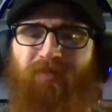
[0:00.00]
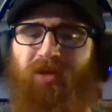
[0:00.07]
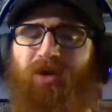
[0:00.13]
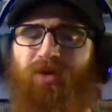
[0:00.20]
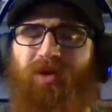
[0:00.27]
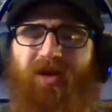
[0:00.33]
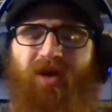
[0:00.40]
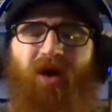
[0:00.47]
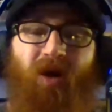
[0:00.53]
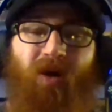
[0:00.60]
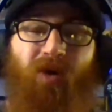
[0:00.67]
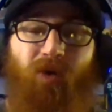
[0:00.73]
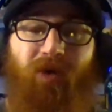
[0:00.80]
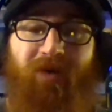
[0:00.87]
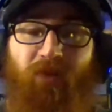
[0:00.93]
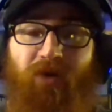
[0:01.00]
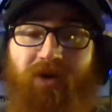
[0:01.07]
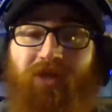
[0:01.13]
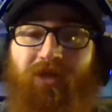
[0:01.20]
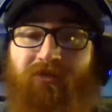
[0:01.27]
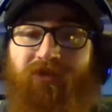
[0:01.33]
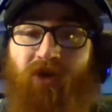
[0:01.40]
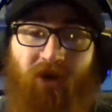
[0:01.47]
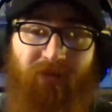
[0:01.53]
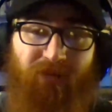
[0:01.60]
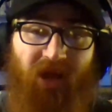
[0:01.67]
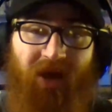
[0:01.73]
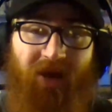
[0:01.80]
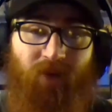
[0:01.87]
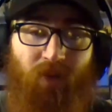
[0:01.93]
blowing a hole in one of the far
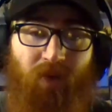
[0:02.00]
black